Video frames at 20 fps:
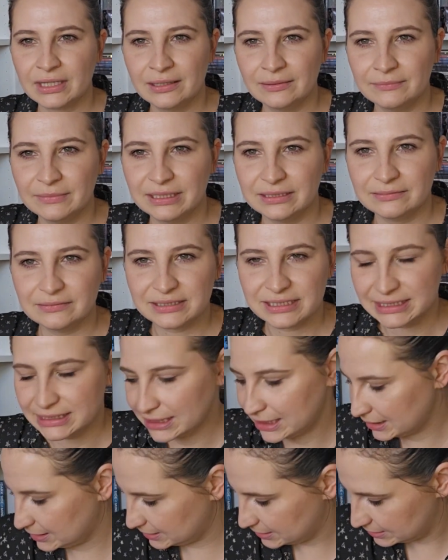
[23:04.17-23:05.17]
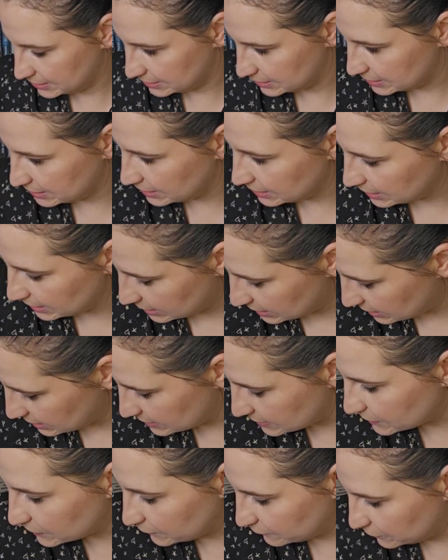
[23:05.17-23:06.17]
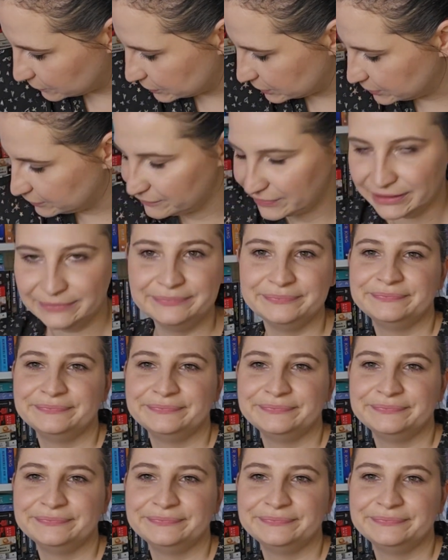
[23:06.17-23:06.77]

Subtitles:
A little stack is gonna fall over.